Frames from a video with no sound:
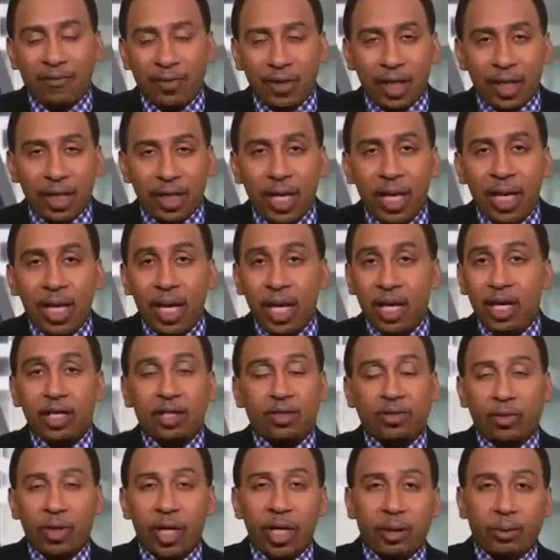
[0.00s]
confident in
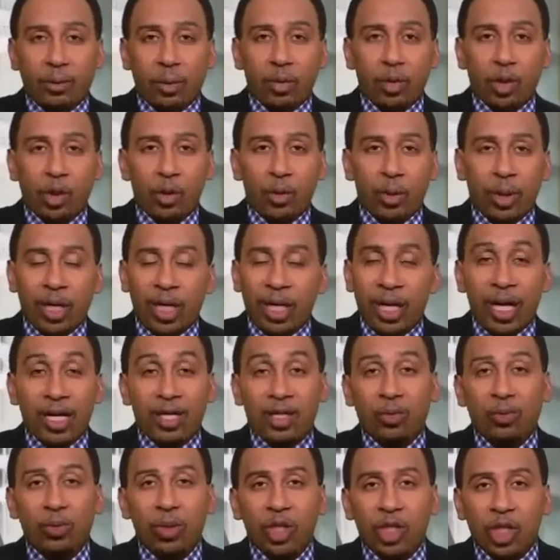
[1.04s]
his free throw shooting. And
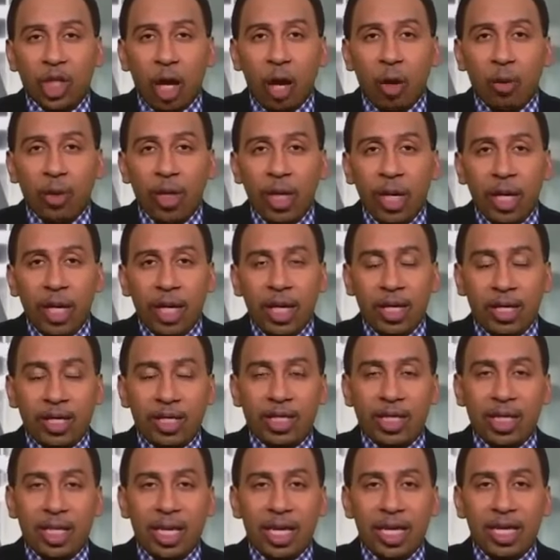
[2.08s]
as a result, he
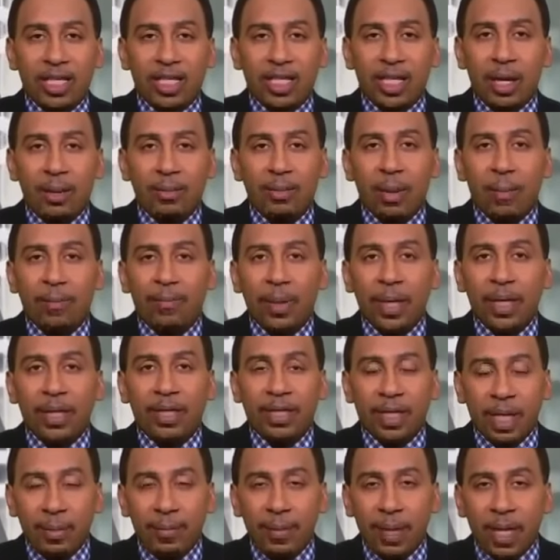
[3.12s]
seemed a
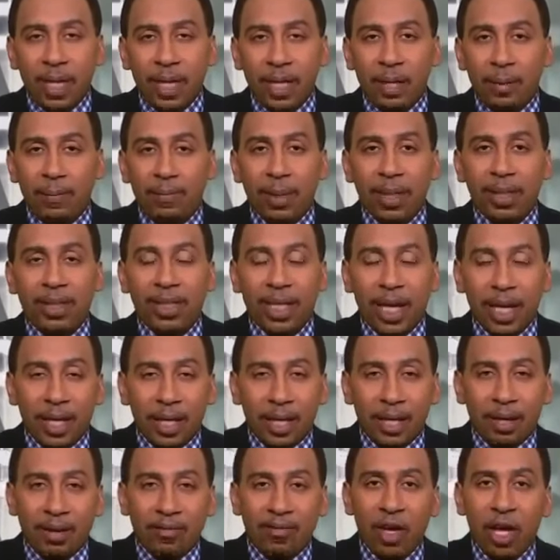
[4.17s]
bit timid and a bit
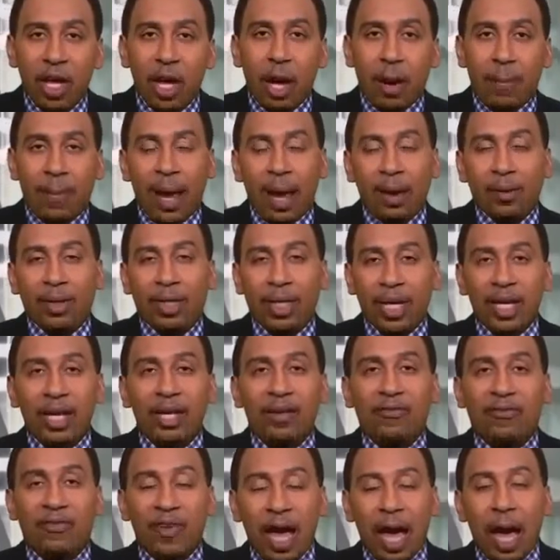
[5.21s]
tentative about
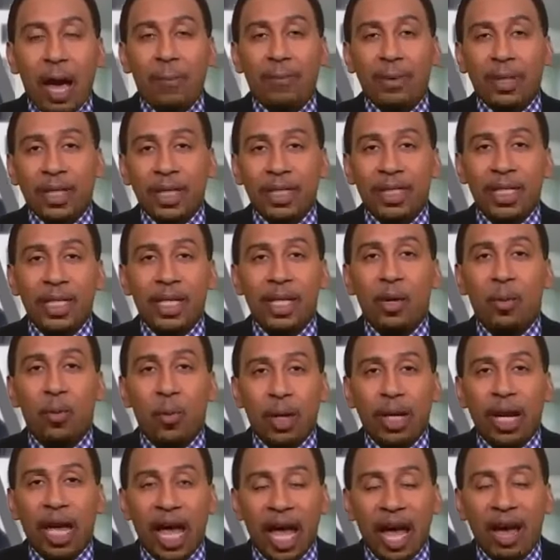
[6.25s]
getting fouled because he
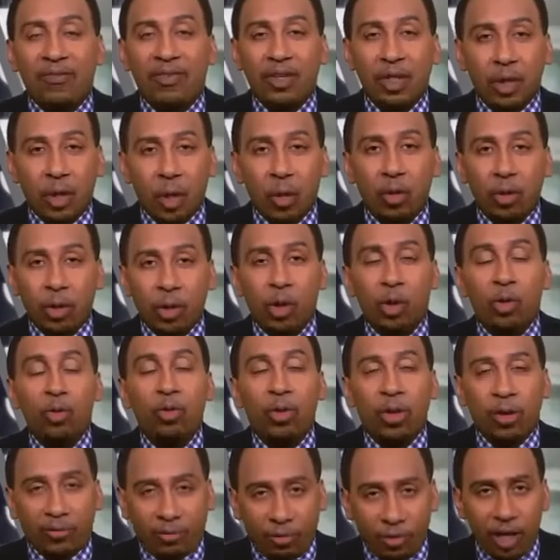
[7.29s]
didn't want to have to go
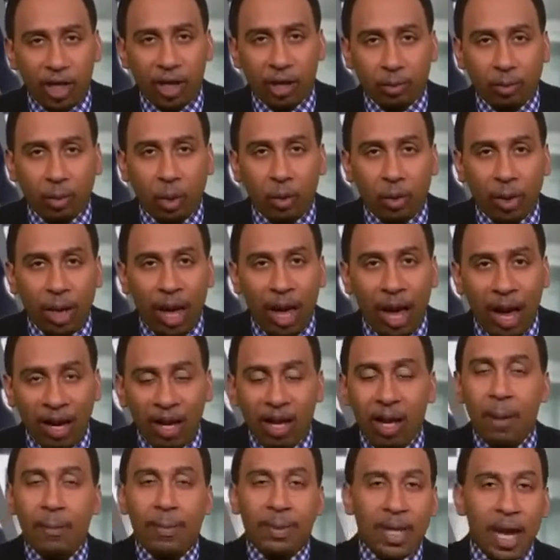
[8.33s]
to the free throw
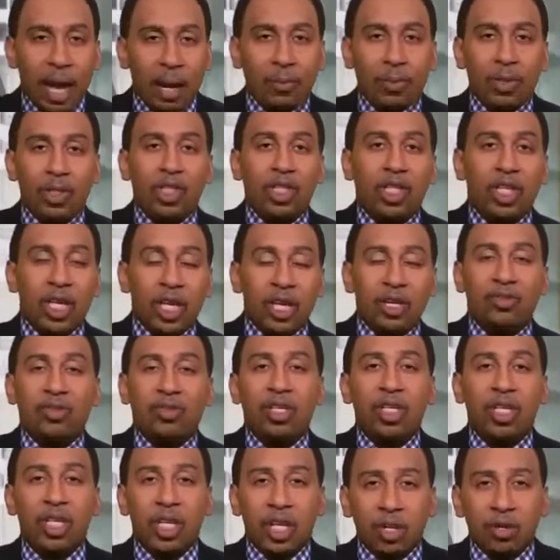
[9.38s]
line. But that was
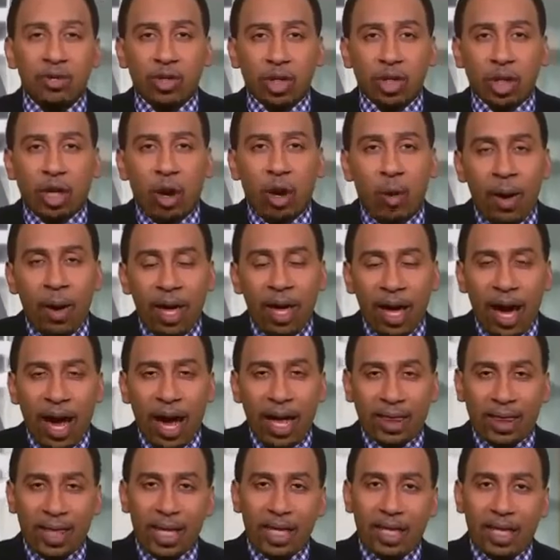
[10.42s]
years and years ago.
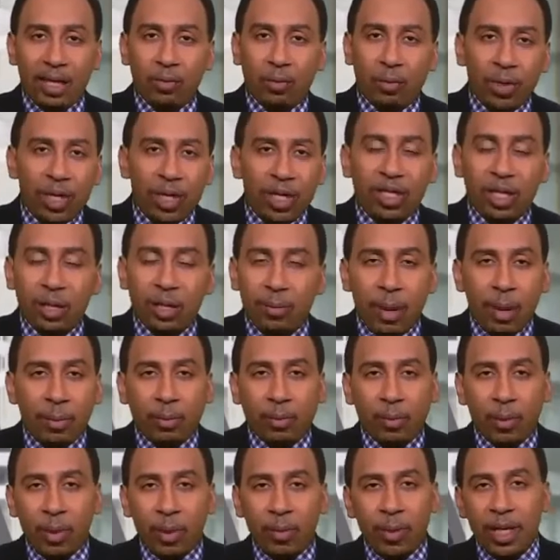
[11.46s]
I think in recent
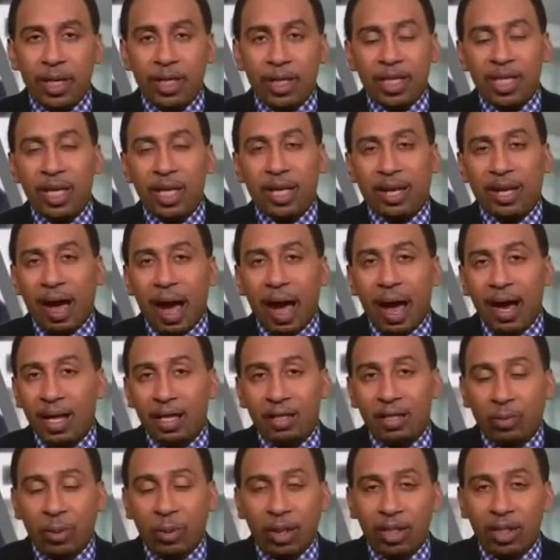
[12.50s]
memory, we see a guy
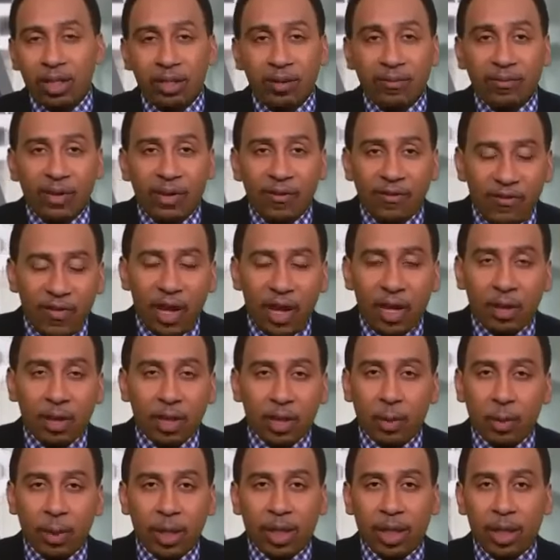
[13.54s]
that's relatively
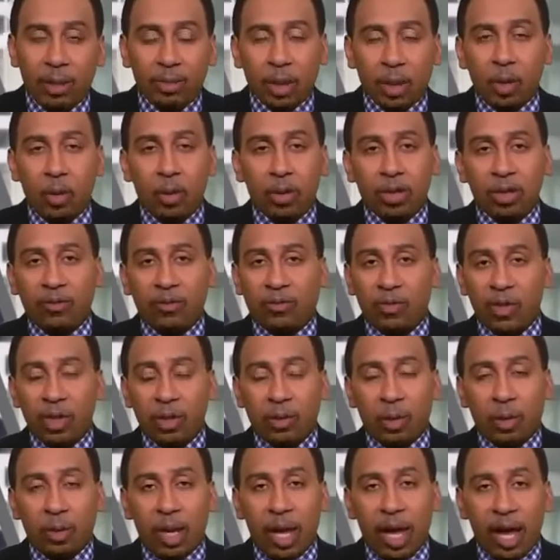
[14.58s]
fearless when it comes to going to the free
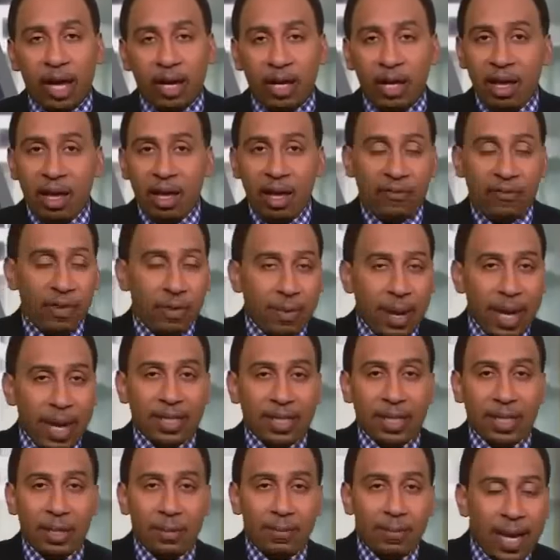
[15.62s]
throw line. If he
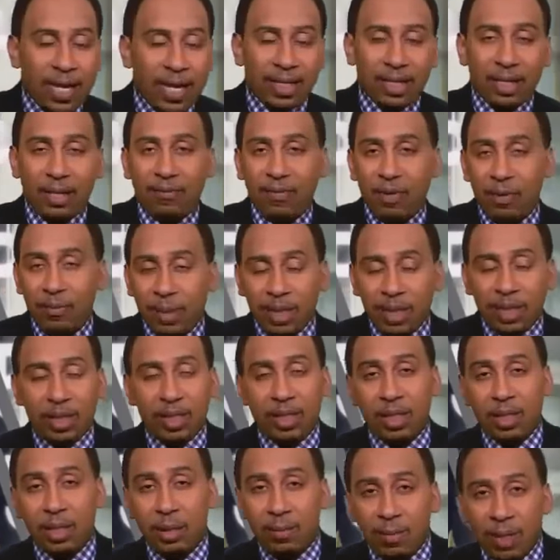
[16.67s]
makes it, he makes it. If he
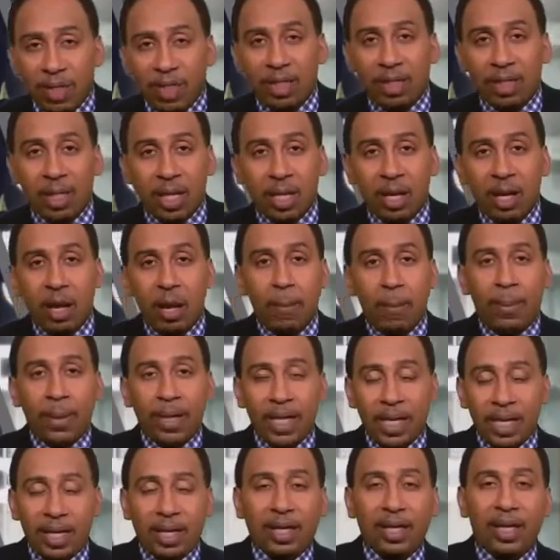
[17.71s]
misses it, he misses it.
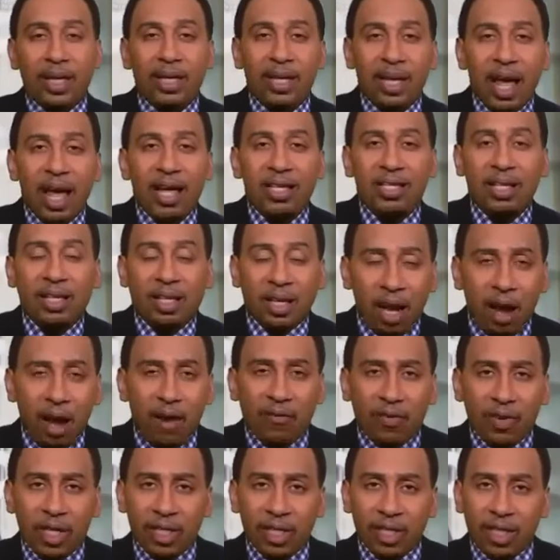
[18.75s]
But he clearly has the
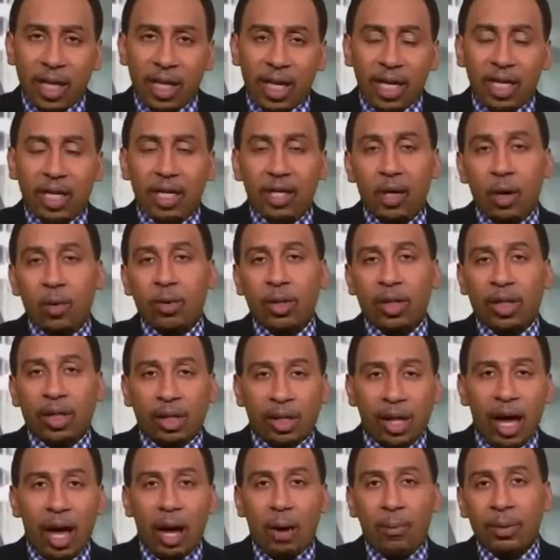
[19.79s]
confidence that he can go to the
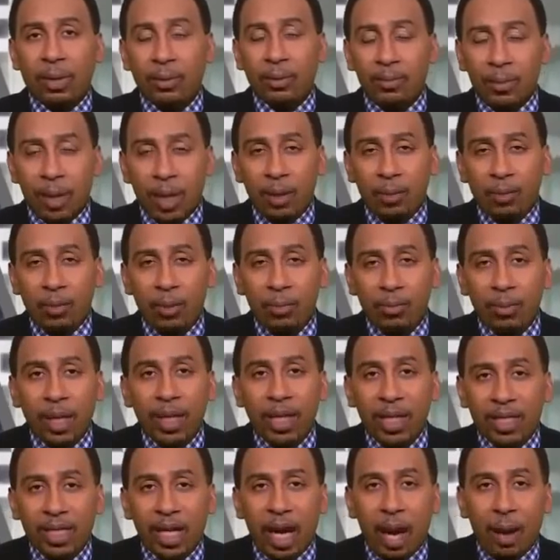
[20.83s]
line with
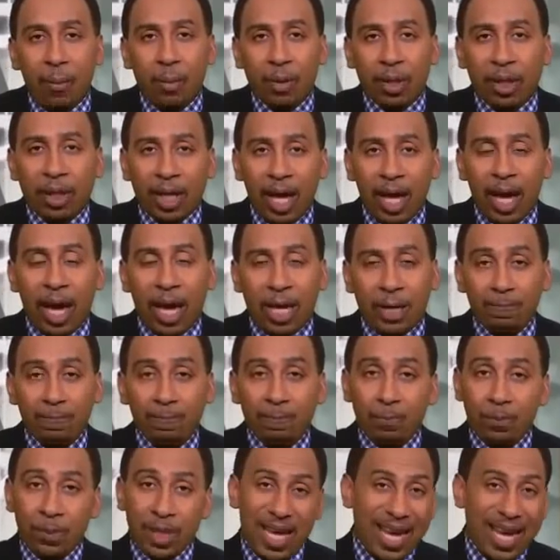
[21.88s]
money time on the line